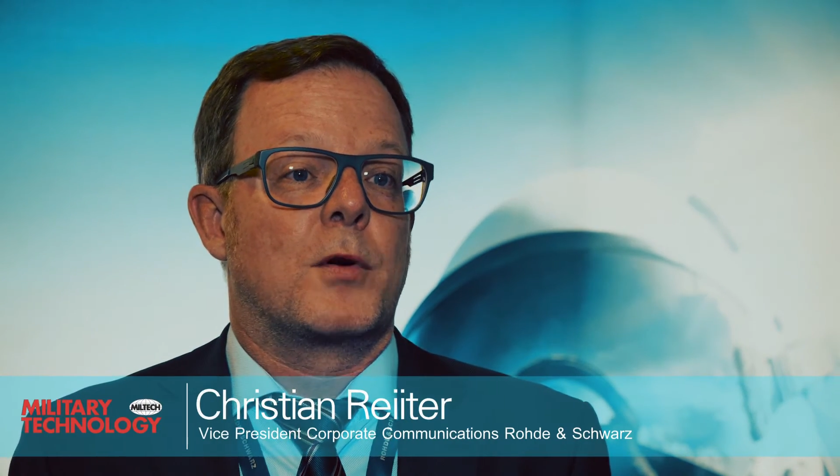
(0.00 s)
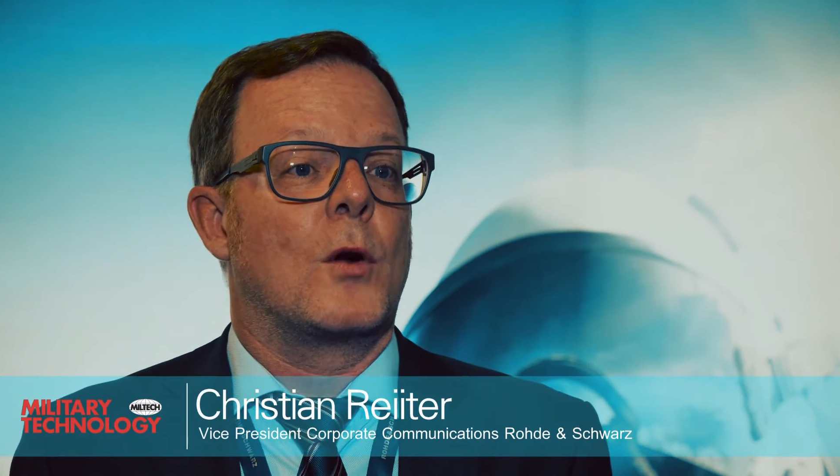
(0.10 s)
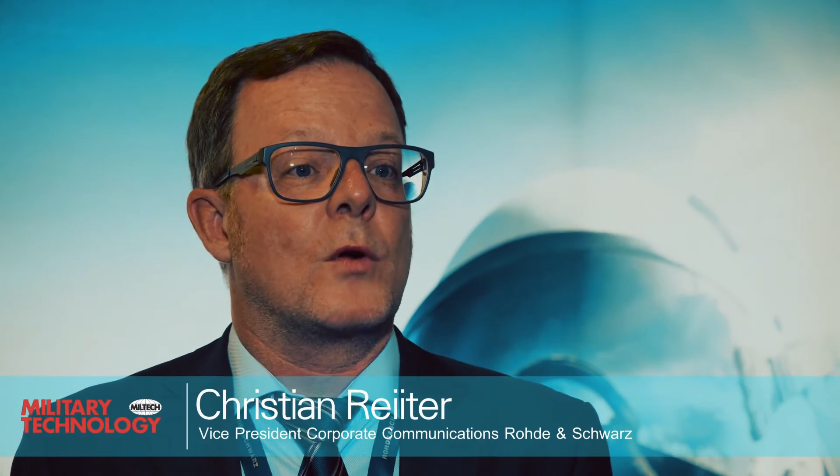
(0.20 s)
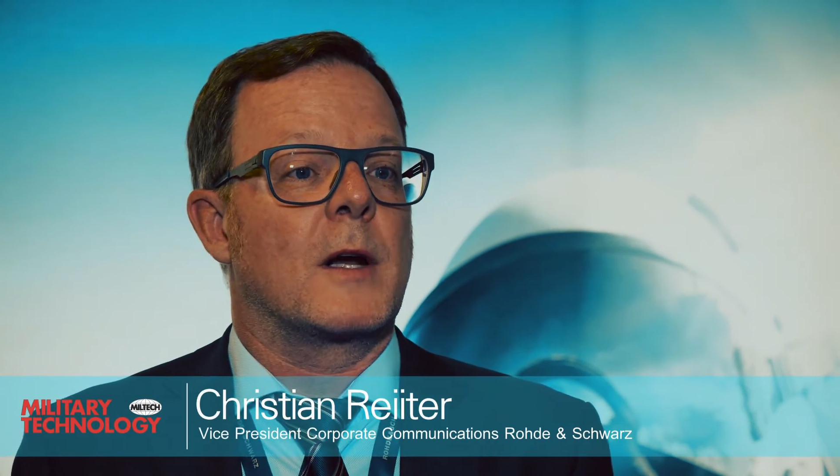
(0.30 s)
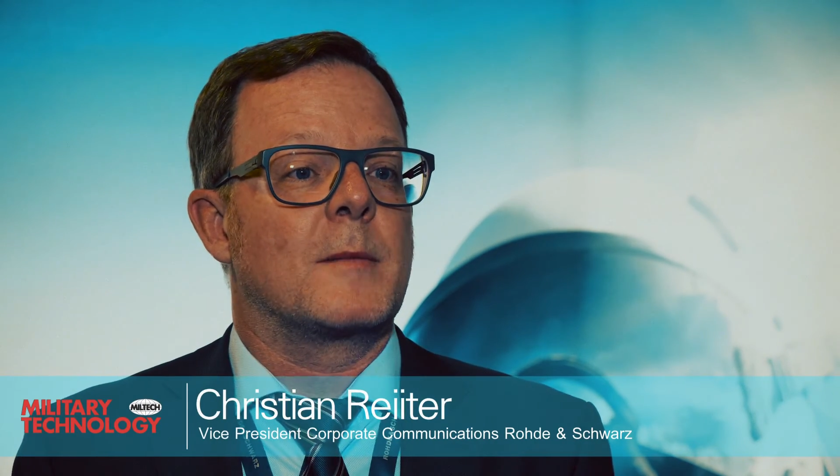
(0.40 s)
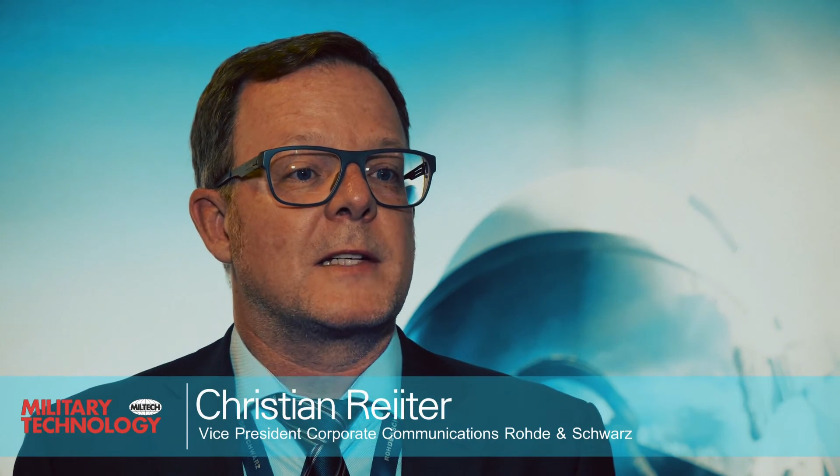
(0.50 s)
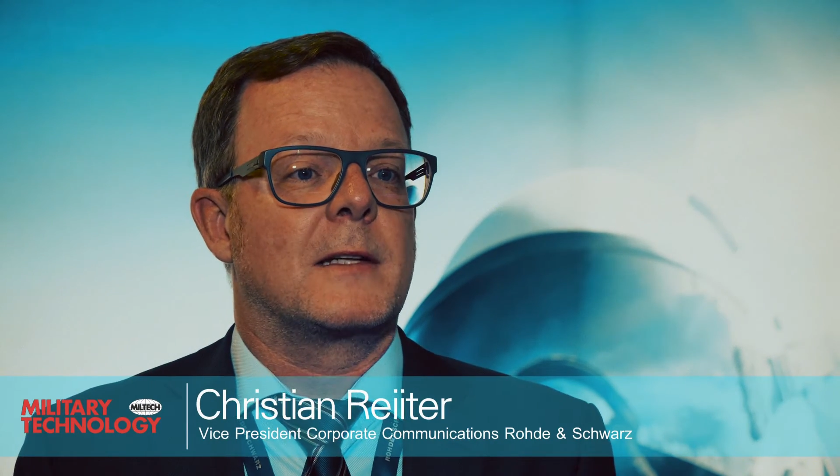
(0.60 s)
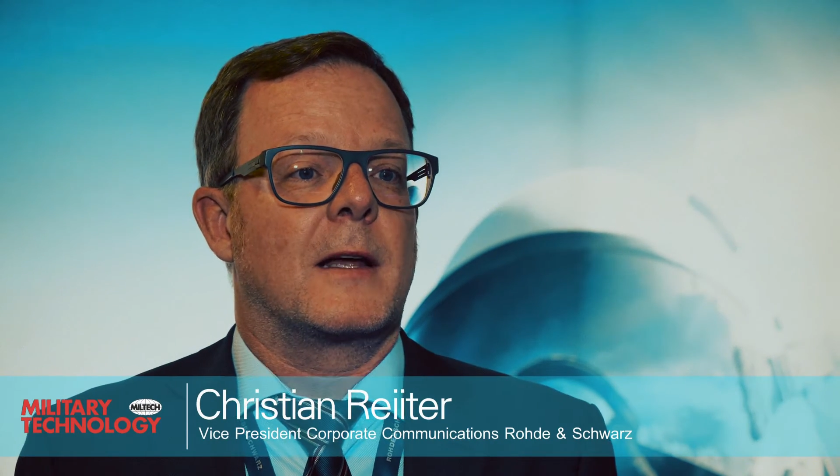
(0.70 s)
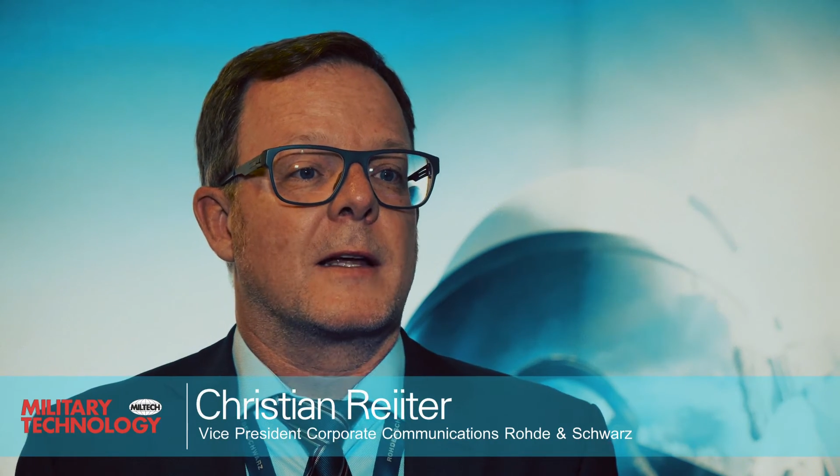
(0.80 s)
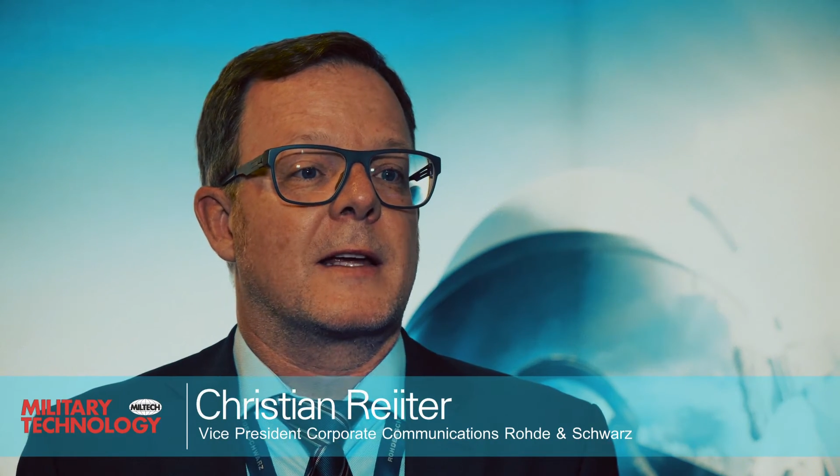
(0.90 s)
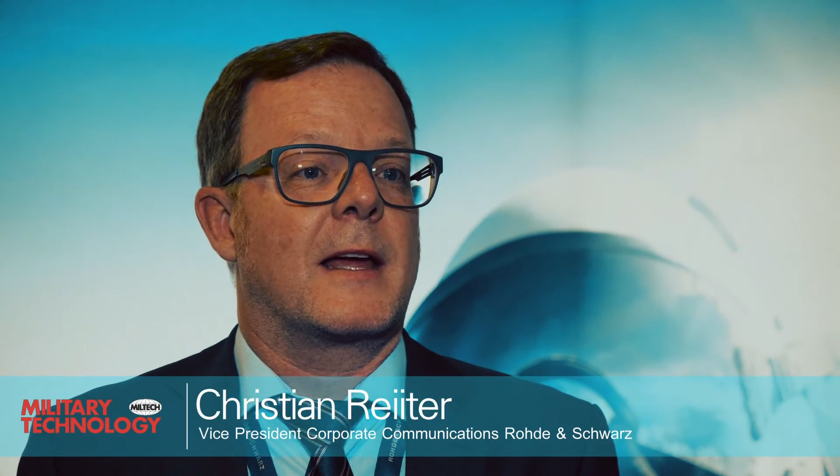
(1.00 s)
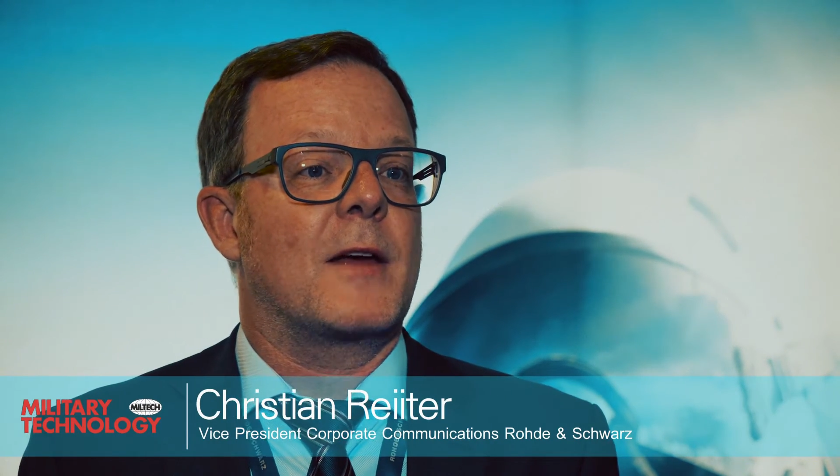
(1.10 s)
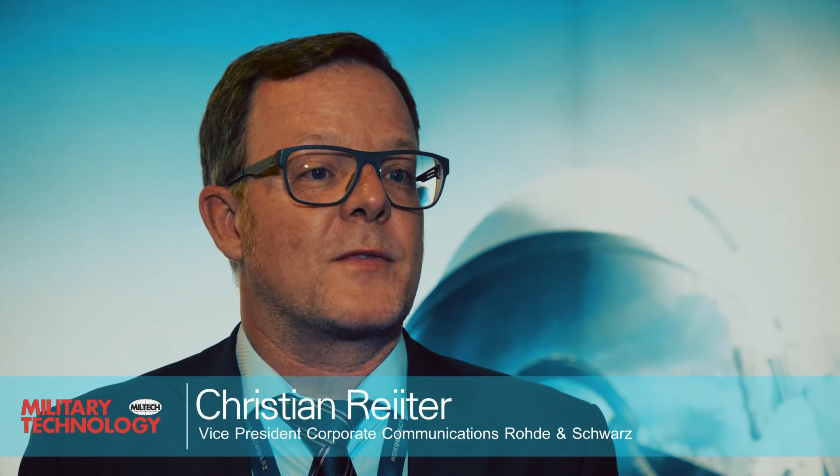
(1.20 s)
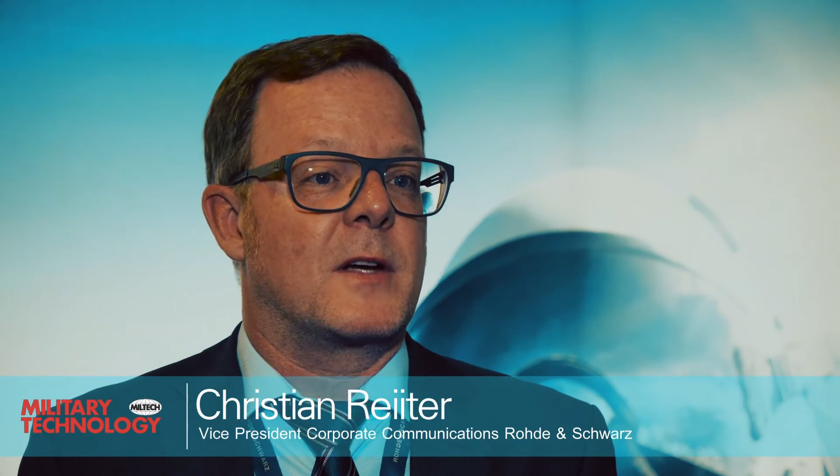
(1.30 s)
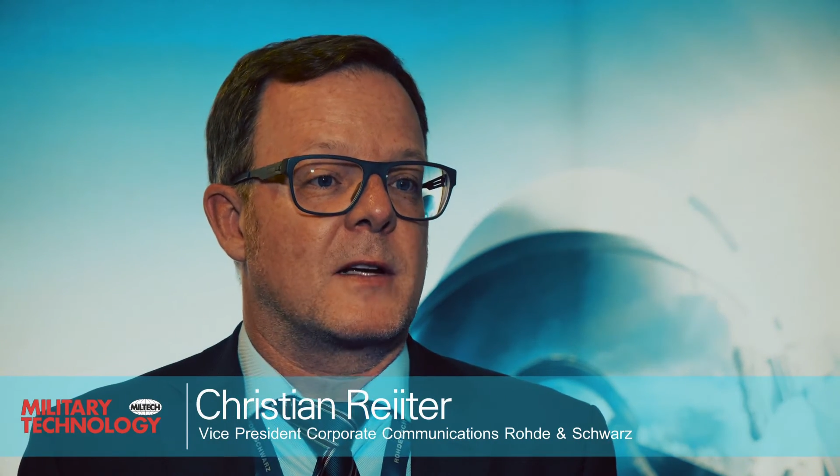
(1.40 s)
programs like
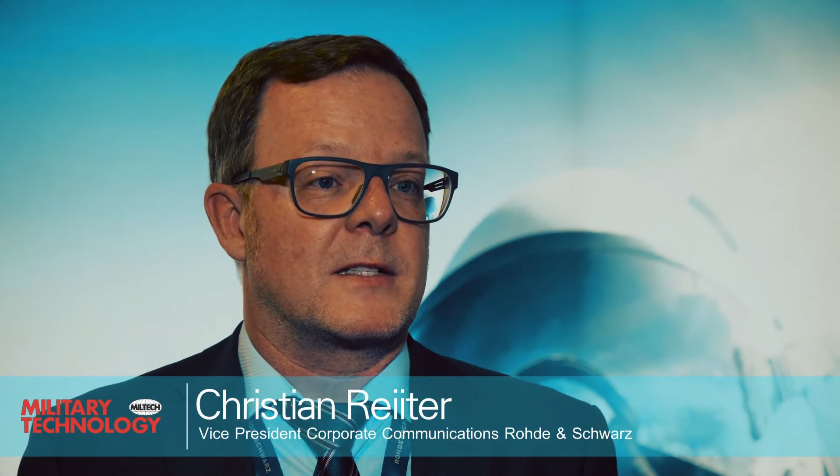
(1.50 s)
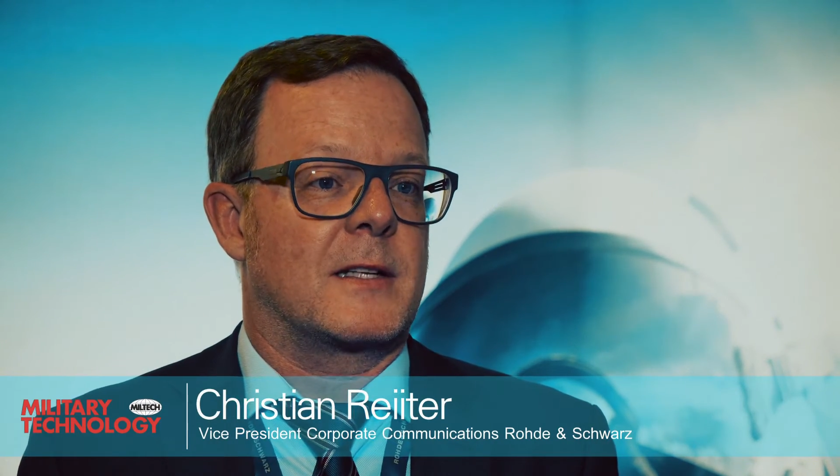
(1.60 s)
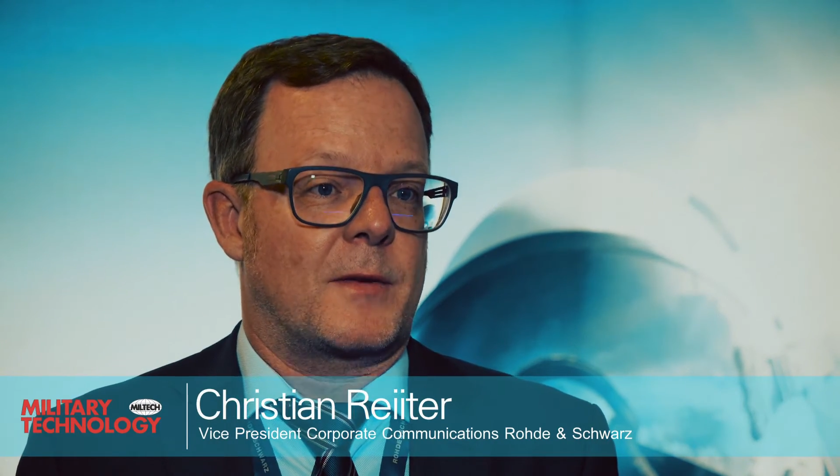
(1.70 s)
FCAS,